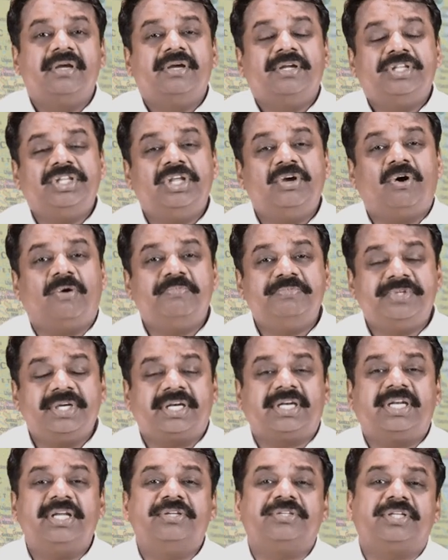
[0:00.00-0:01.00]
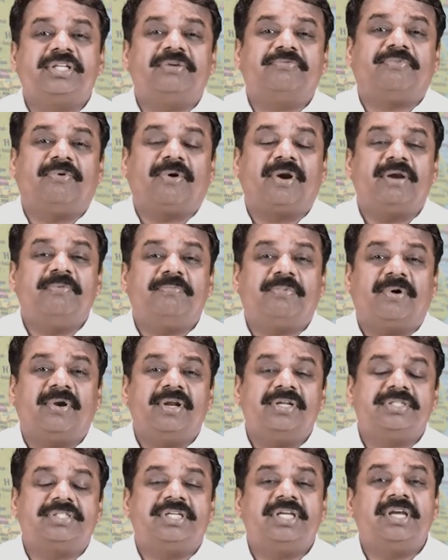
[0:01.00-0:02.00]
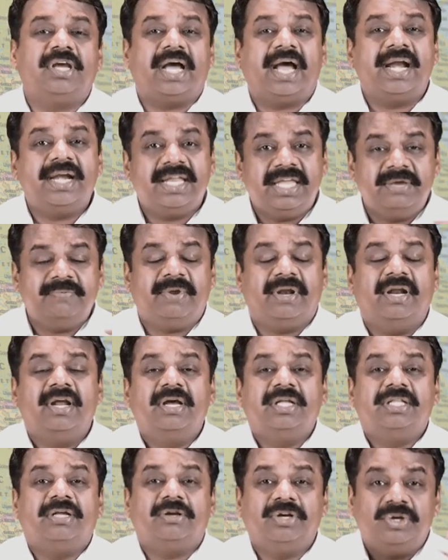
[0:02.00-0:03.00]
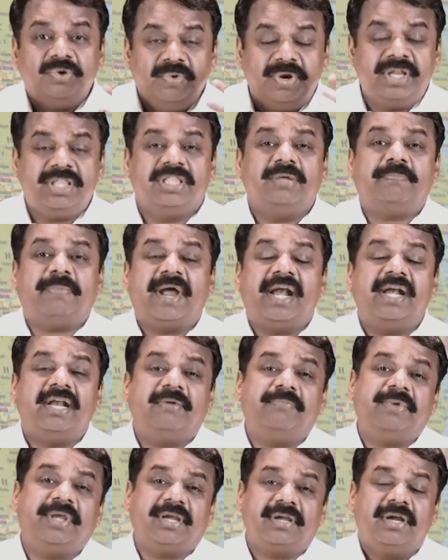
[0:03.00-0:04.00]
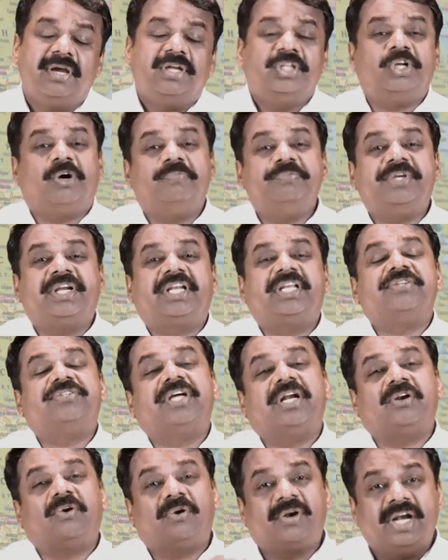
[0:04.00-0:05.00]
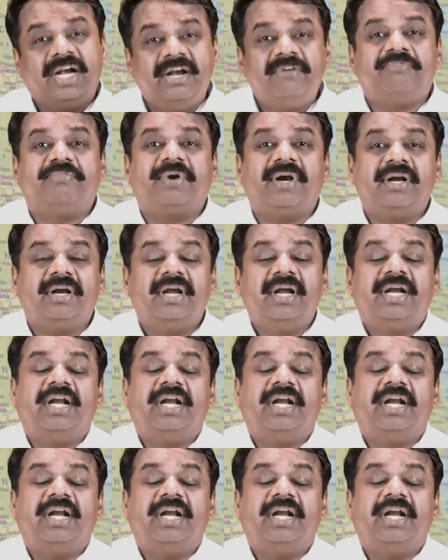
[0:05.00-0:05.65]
the objectives of the foreign policy, and even during the pandemic, the objectives are totally different.